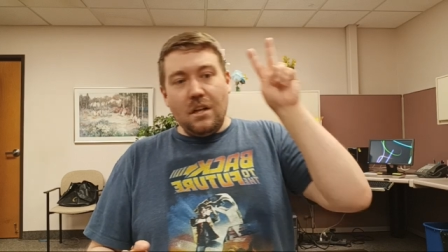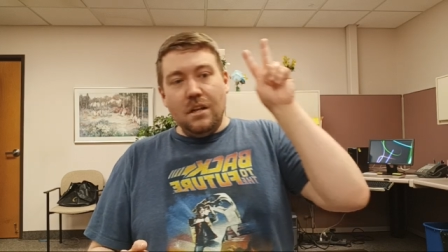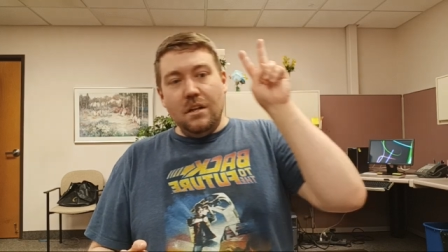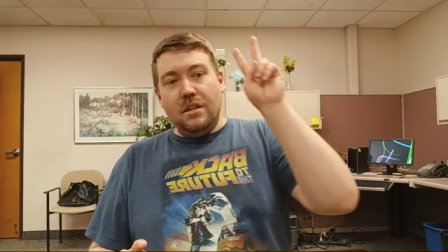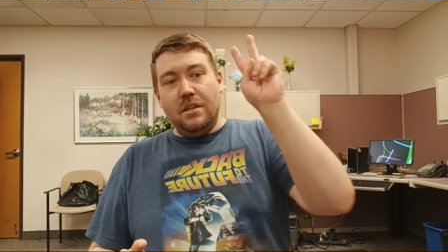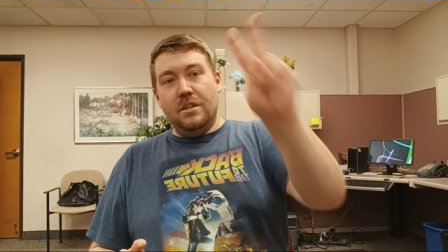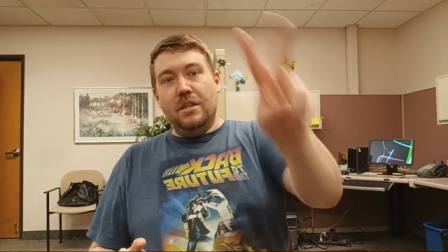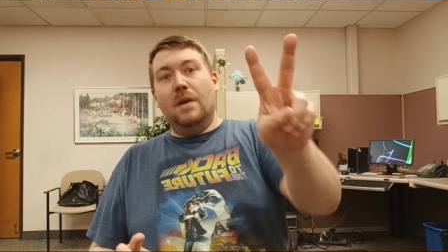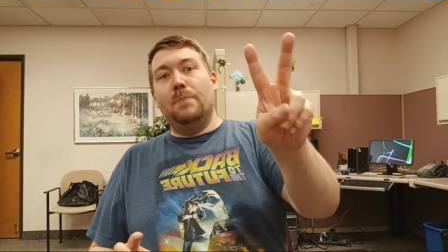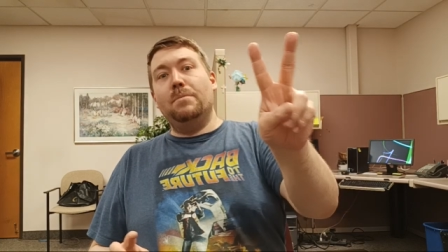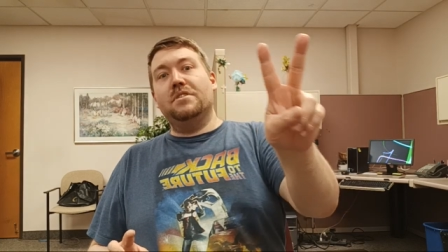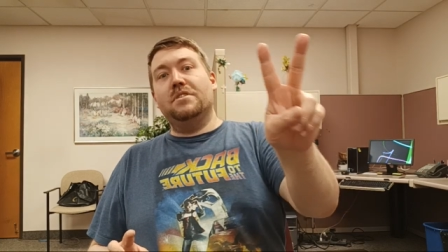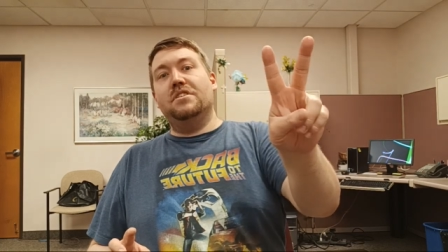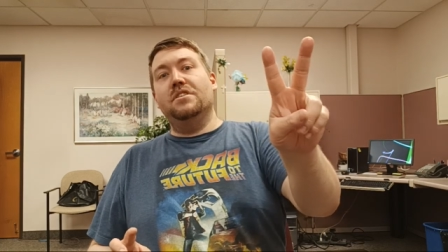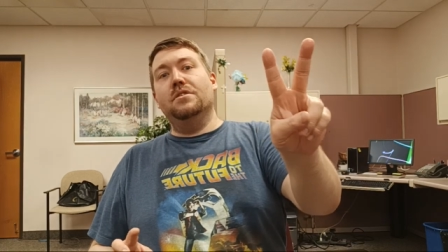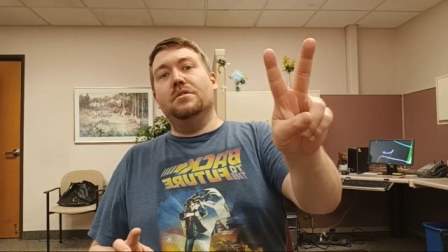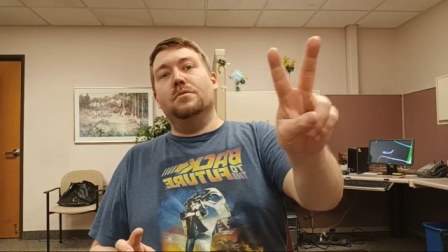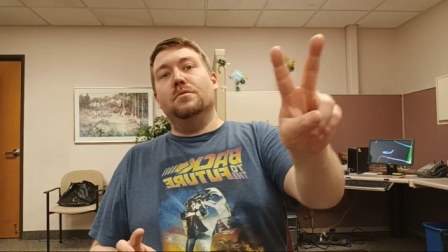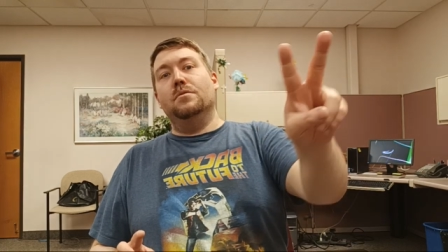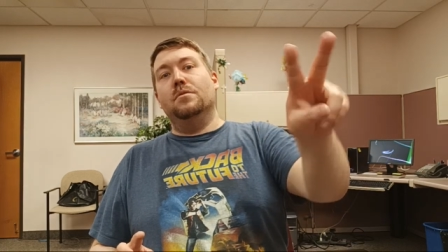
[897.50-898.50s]
Number
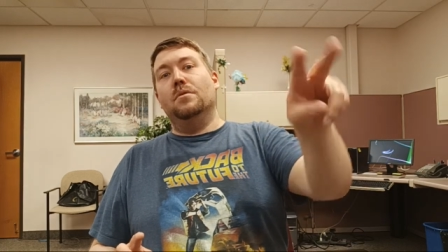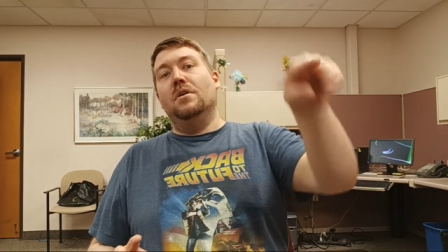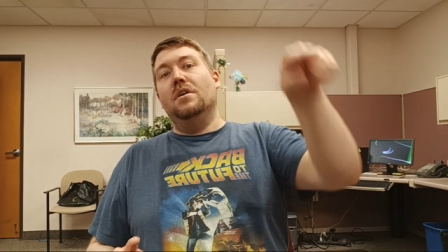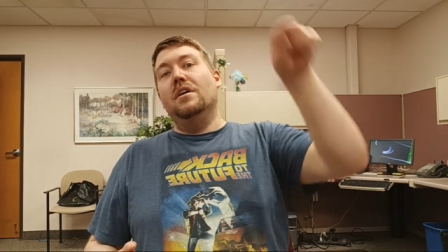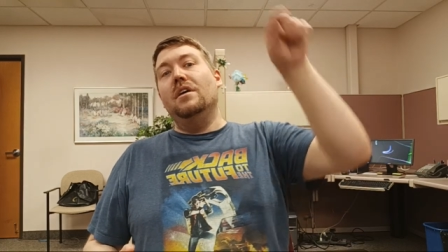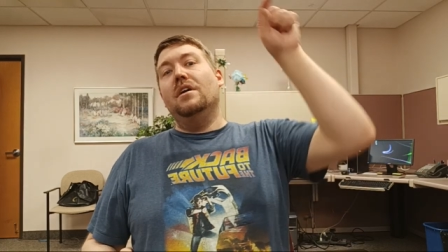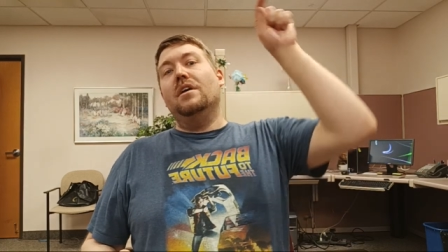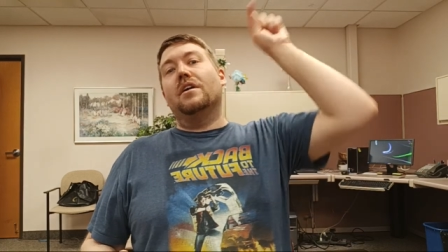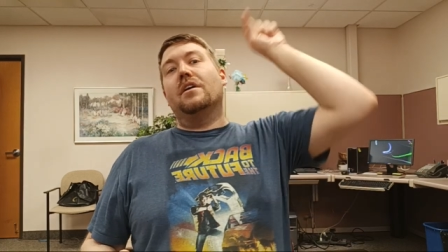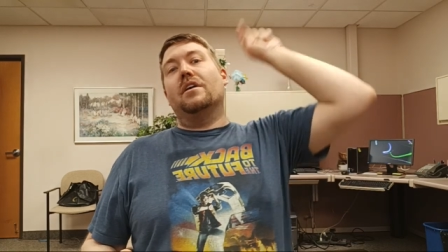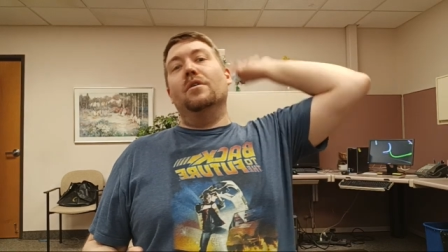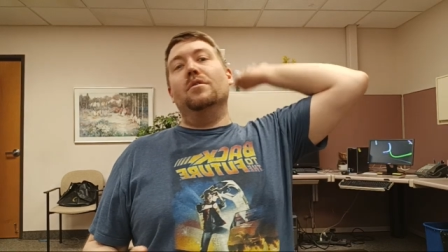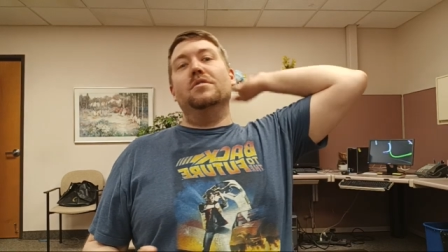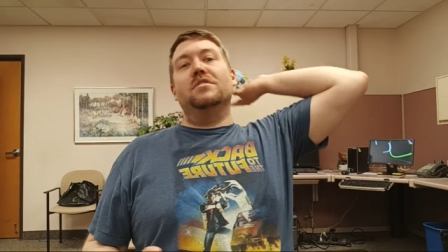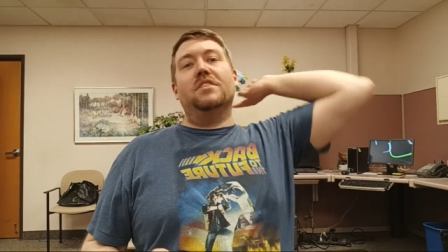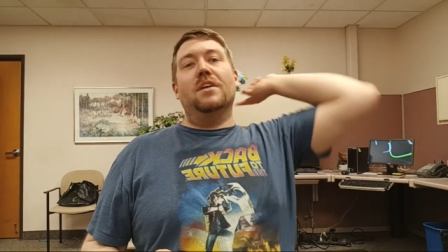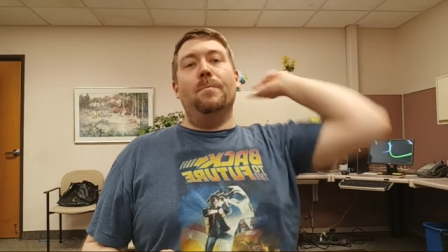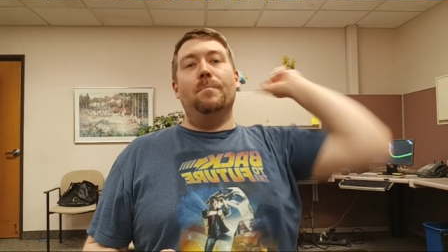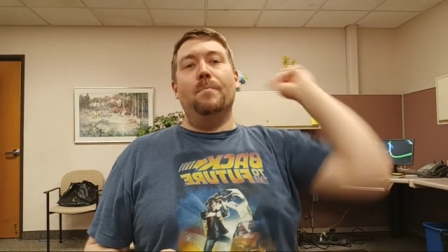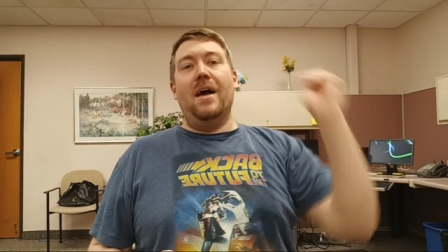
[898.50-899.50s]
two goes
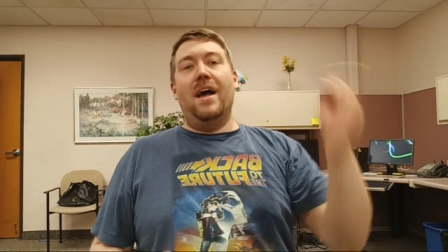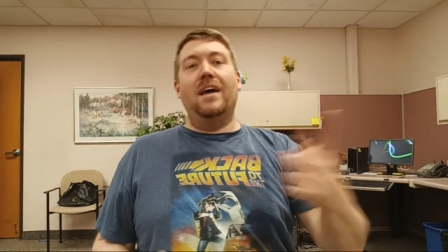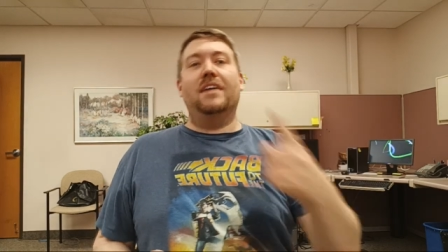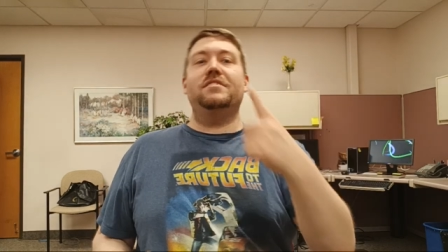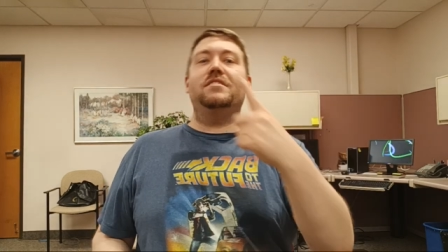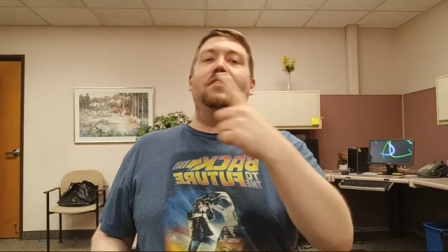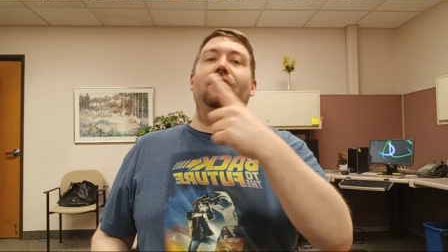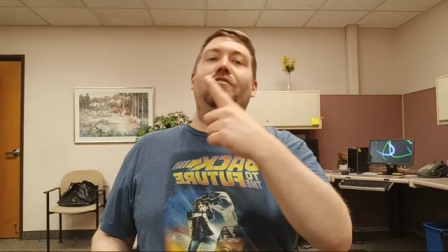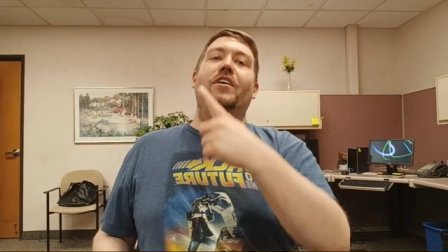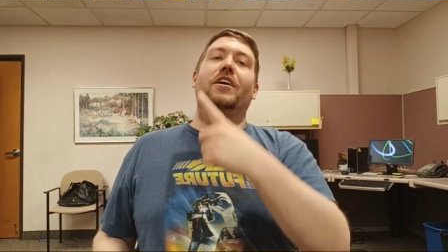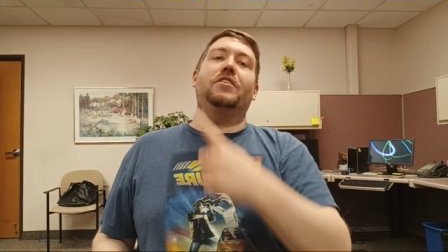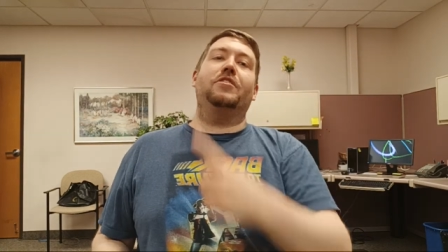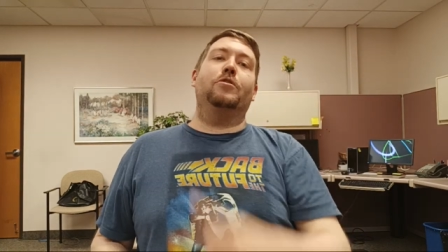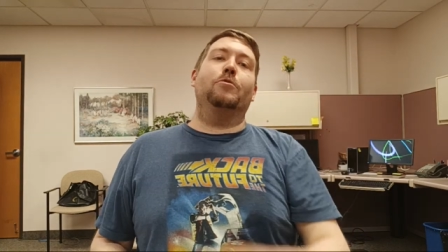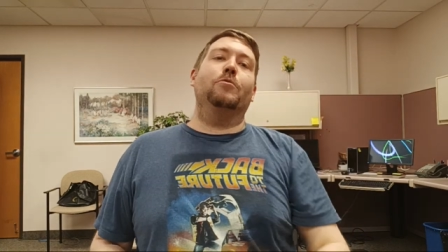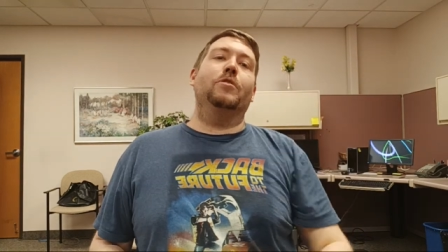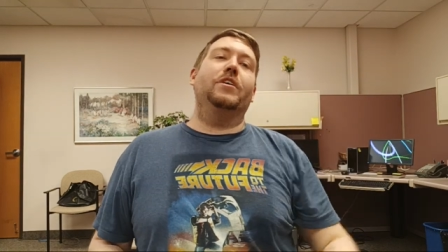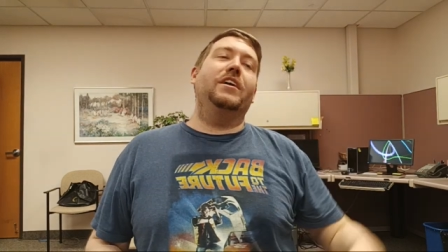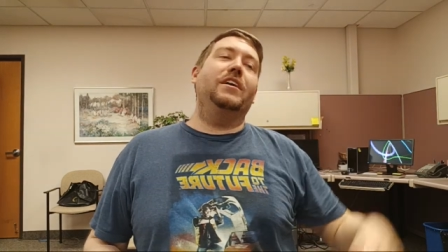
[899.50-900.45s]
to Mass Effect 3,